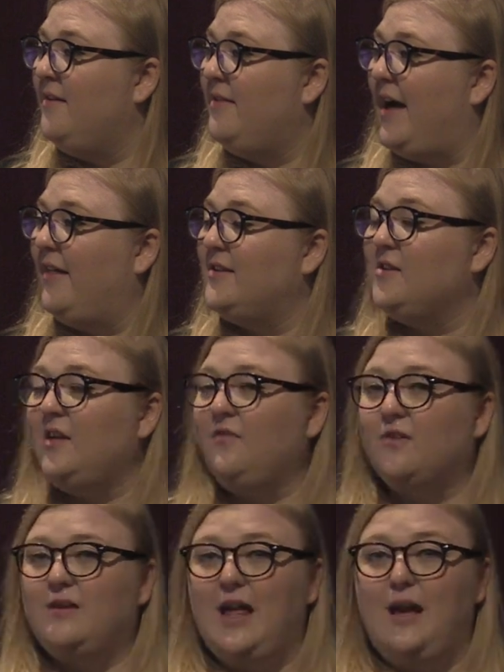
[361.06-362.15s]
that is looking
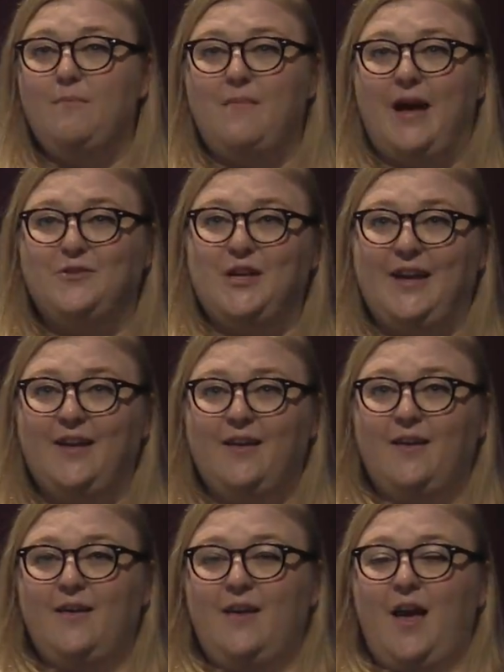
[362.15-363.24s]
for name matching.
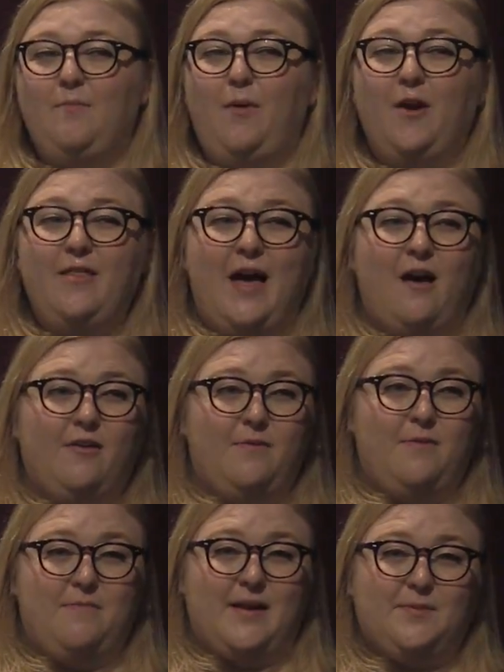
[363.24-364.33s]
And part of the
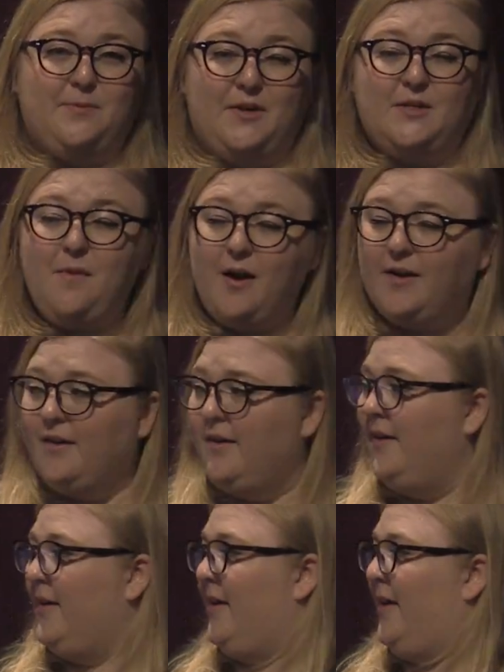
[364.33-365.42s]
algorithm that's pretty smart
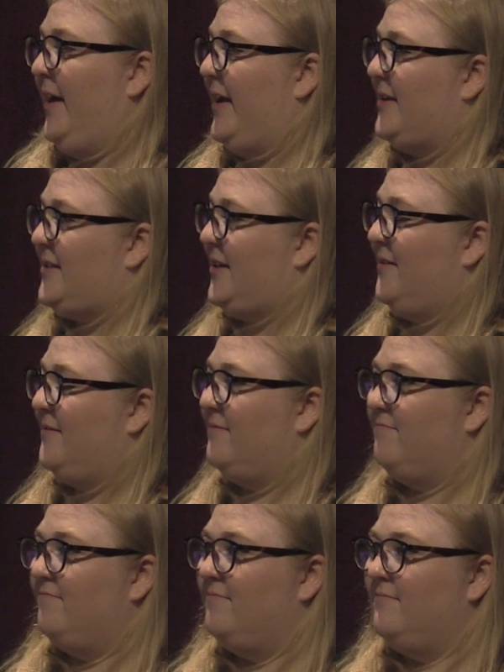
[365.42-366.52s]
is
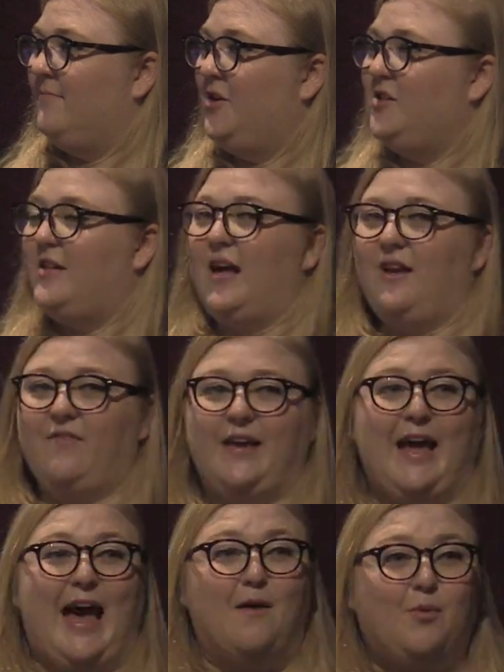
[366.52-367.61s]
there's a lot of
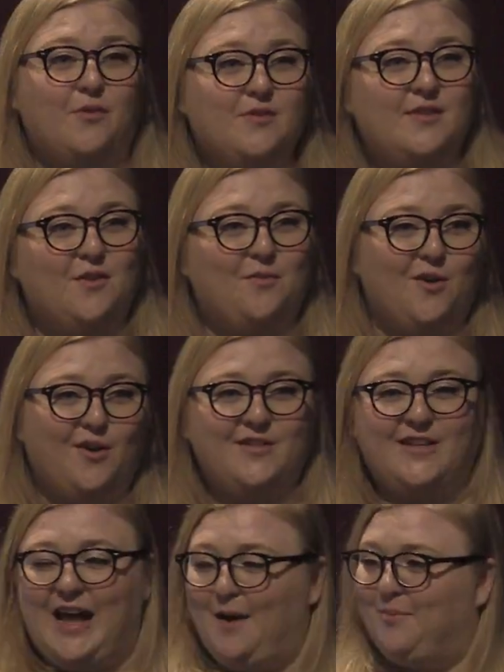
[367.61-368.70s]
like apples in the world,
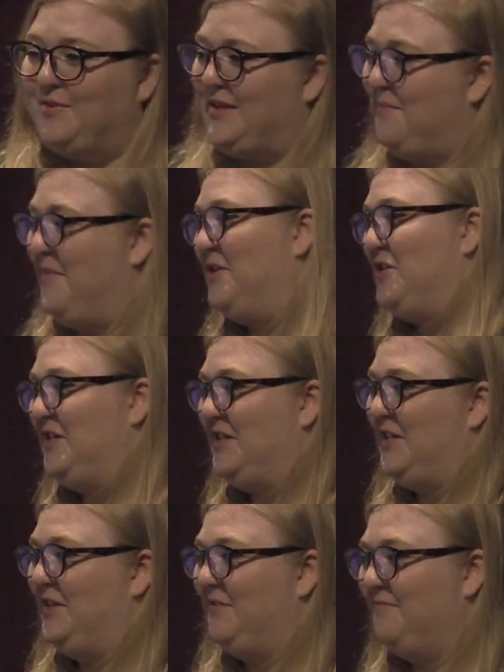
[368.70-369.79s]
and apples get mentioned
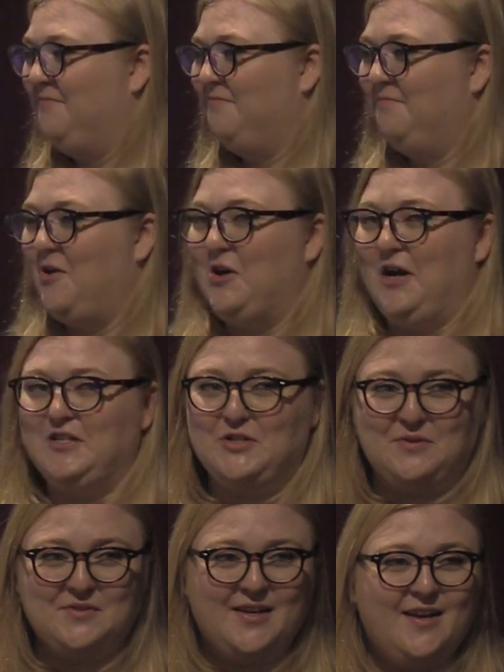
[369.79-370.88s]
in all kinds of
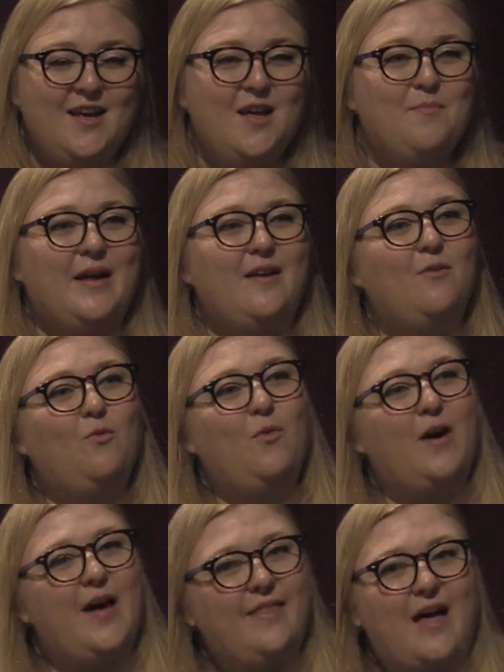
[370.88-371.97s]
news. But
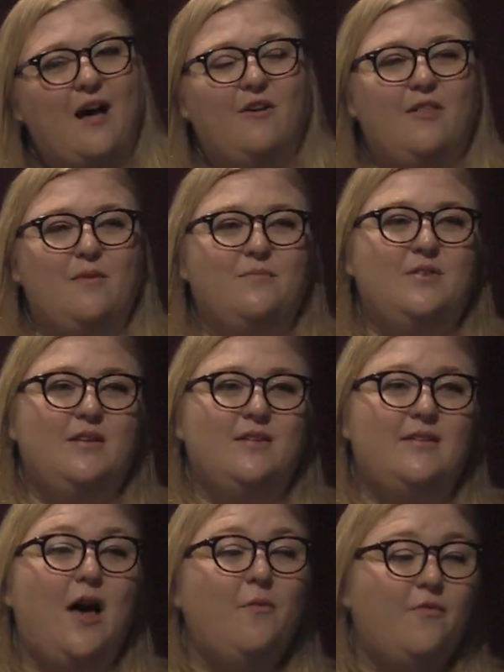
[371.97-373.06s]
what the algorithms
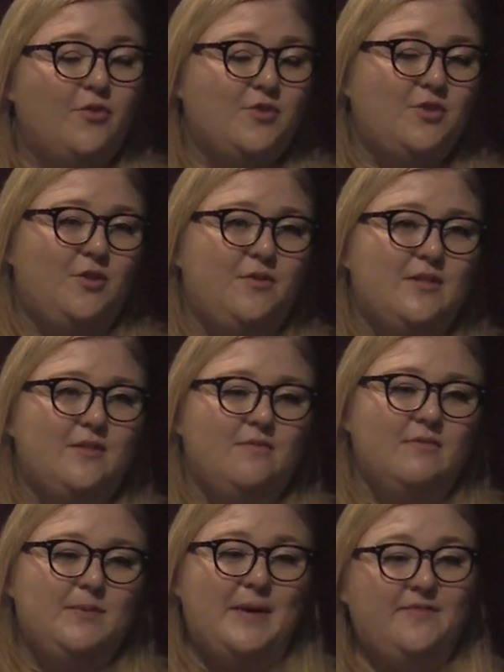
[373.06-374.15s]
is helpful to do is
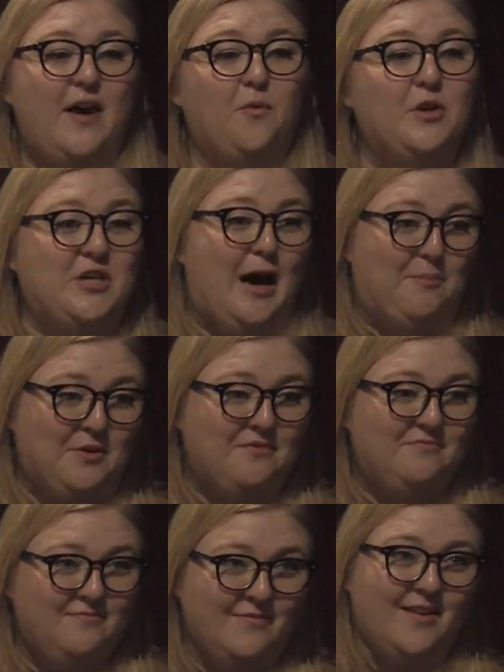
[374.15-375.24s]
specify which apple,
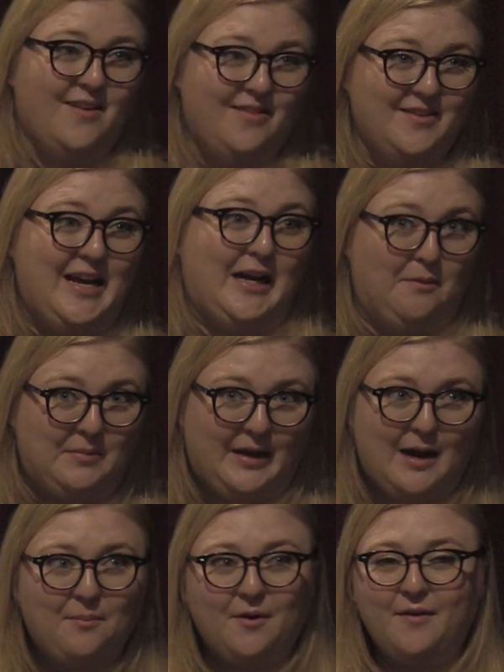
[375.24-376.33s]
the tech company
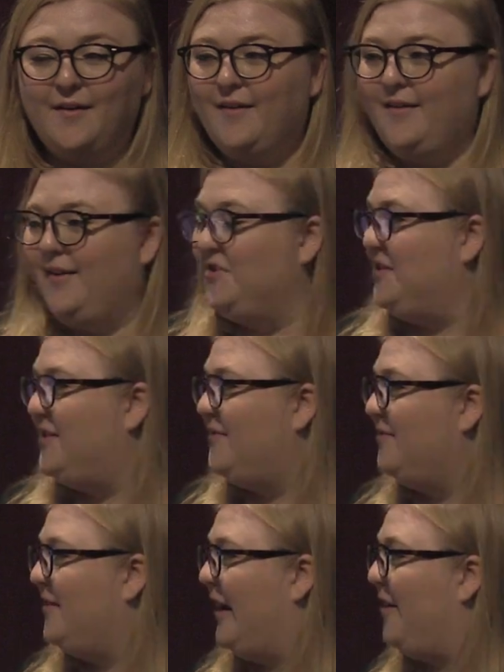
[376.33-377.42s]
Apple, not just,
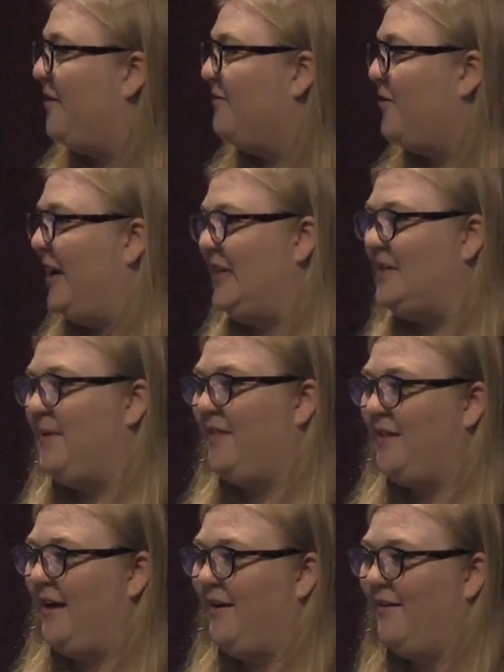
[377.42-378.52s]
I don't know, Granny Smith
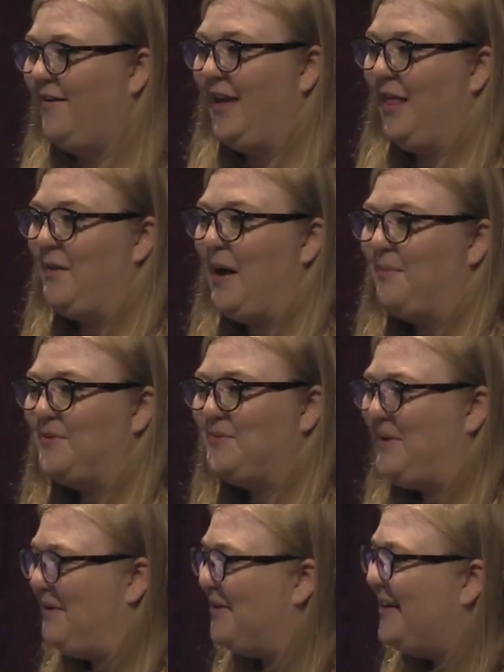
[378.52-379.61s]
yellow apples,
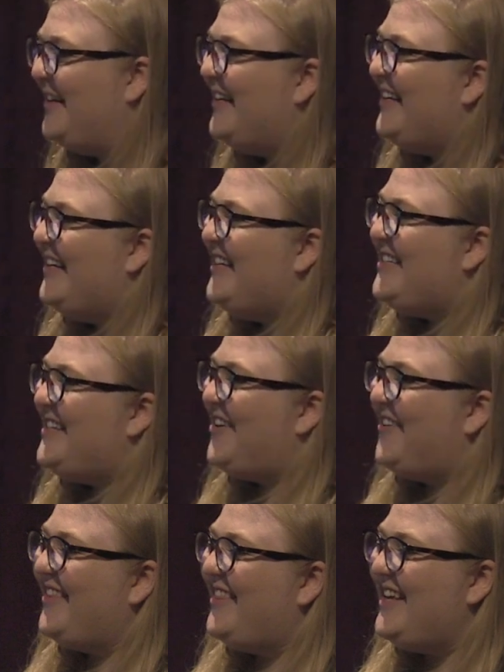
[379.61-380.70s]
whatever.
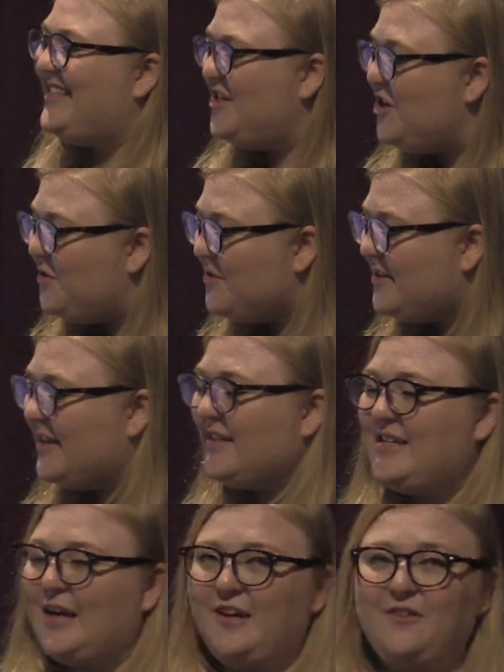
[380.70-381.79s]
So this news
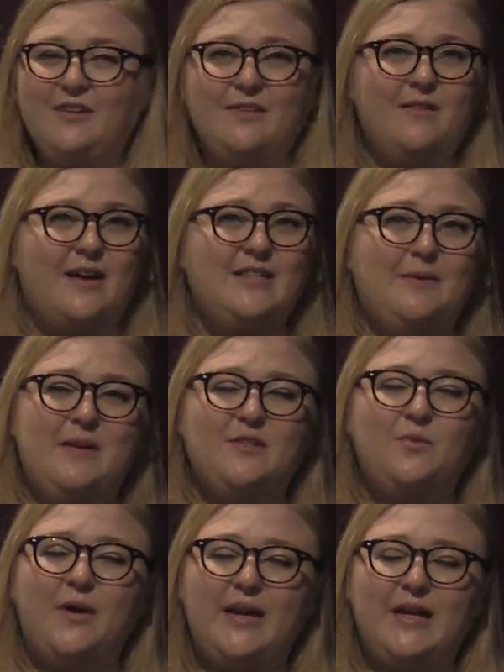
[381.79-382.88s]
segment is
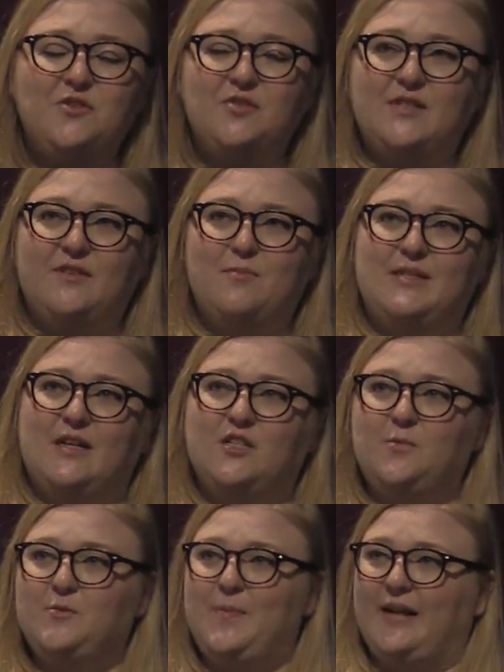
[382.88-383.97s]
quite interesting from a sales
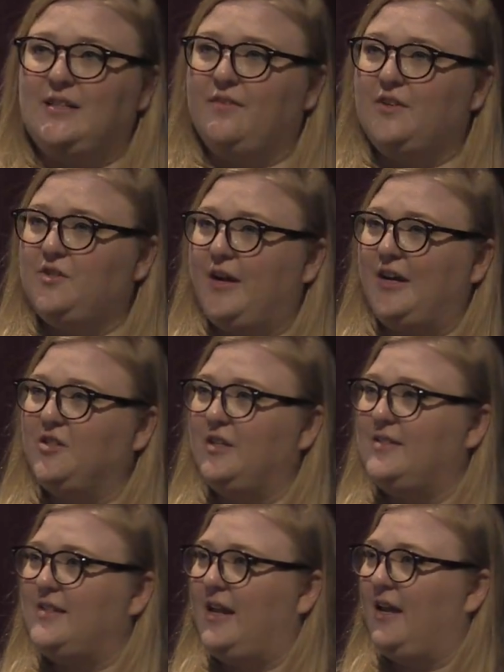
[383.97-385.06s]
perspective because you're actually
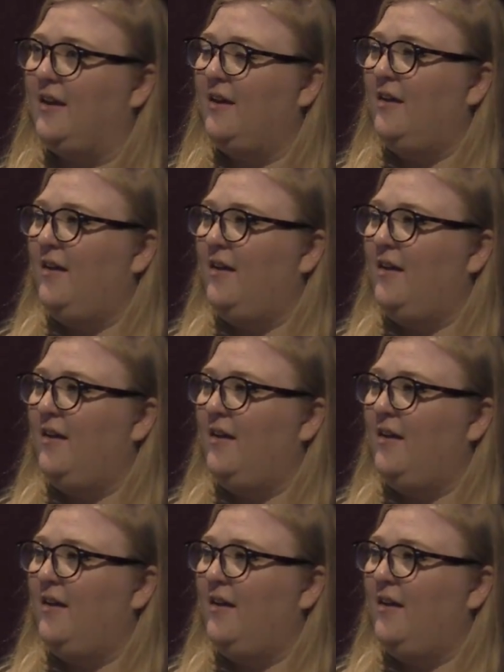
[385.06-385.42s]
setting